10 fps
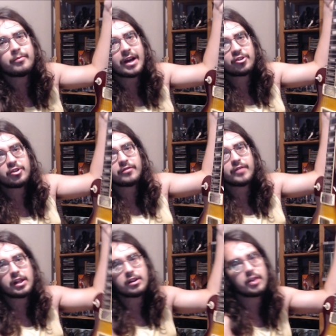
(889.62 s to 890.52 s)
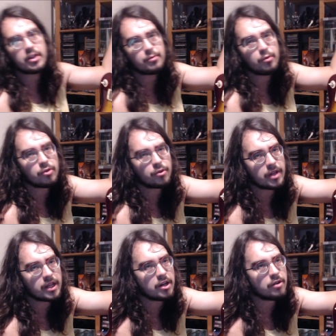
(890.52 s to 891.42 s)
actually felt a Les Paul to
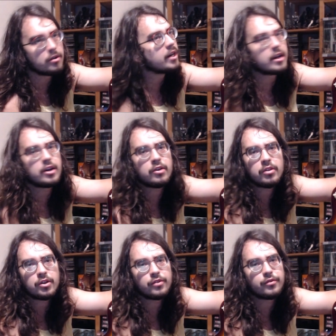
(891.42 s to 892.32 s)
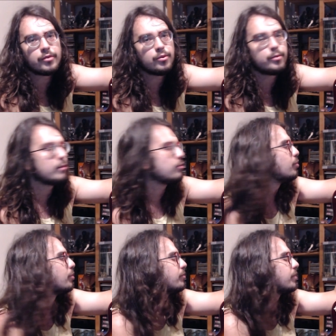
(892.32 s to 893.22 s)
really know it, and I know a lot of you people
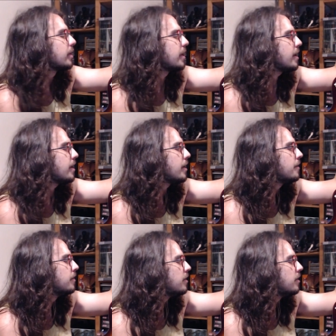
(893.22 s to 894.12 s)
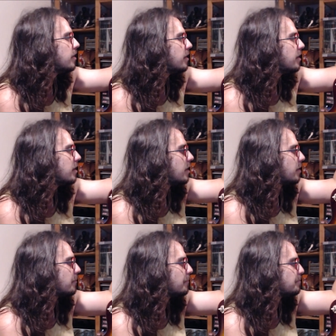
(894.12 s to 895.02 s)
won't really care.
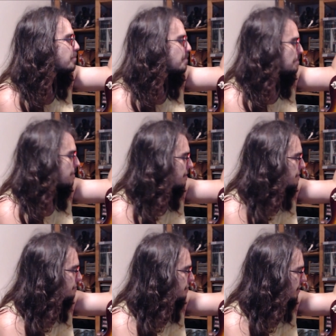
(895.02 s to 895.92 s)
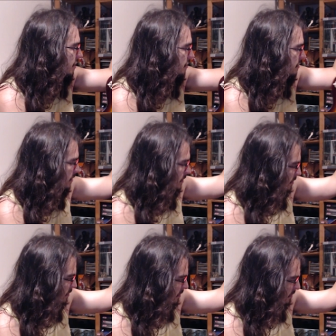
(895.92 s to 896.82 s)
But
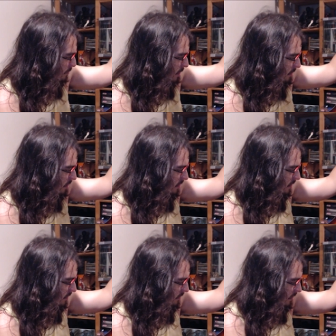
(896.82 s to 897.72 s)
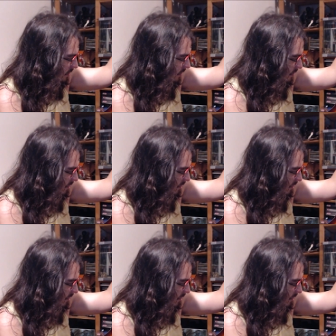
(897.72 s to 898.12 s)
comparing this and